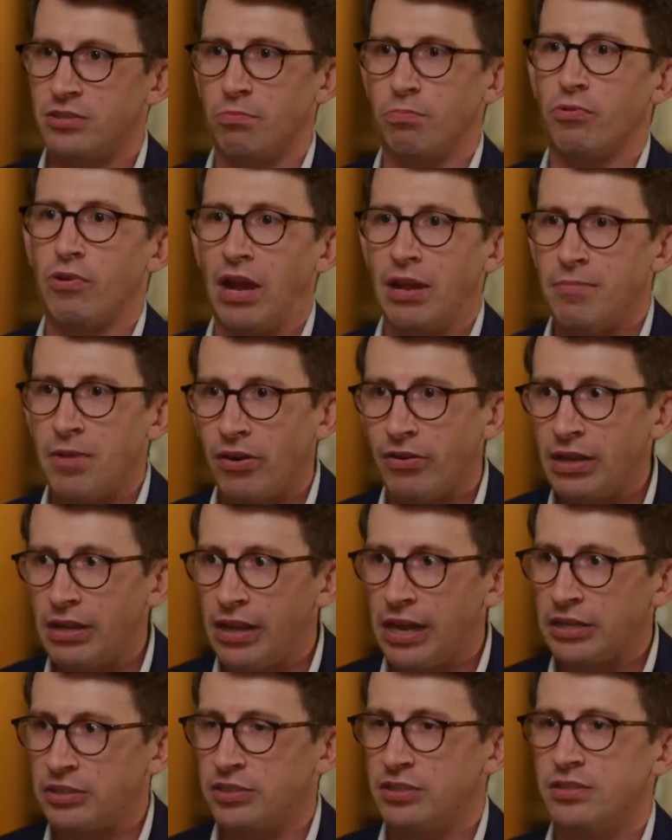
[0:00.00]
So primary
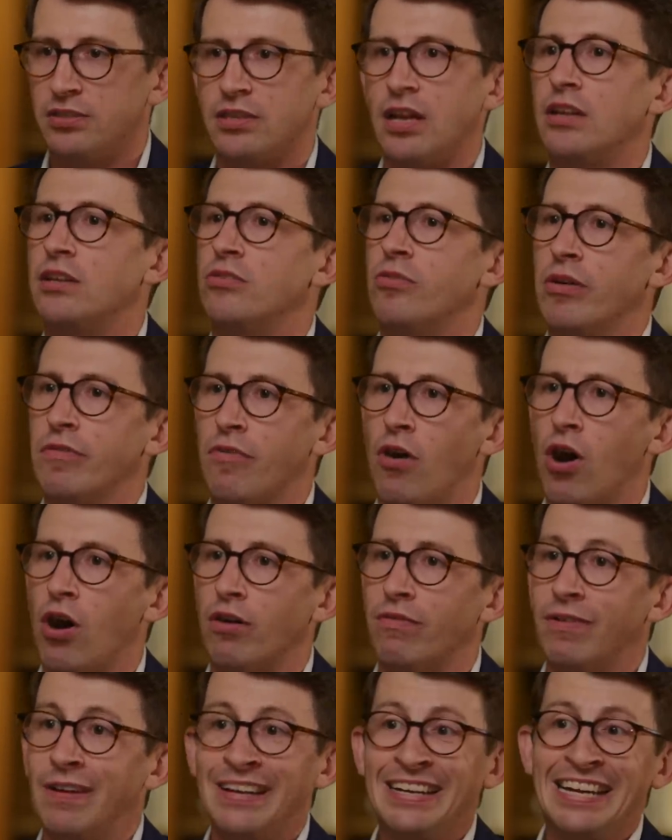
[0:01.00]
elections tend to
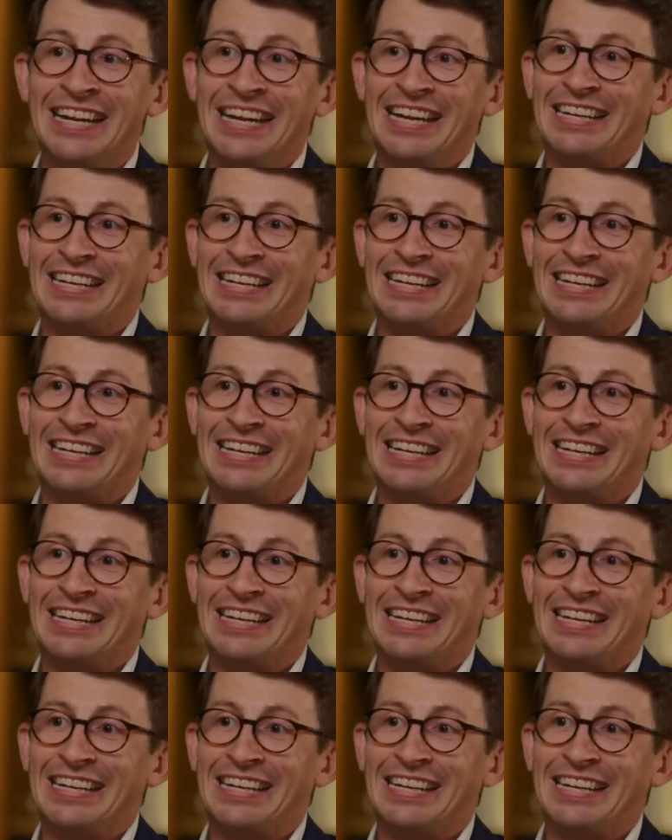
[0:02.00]
involve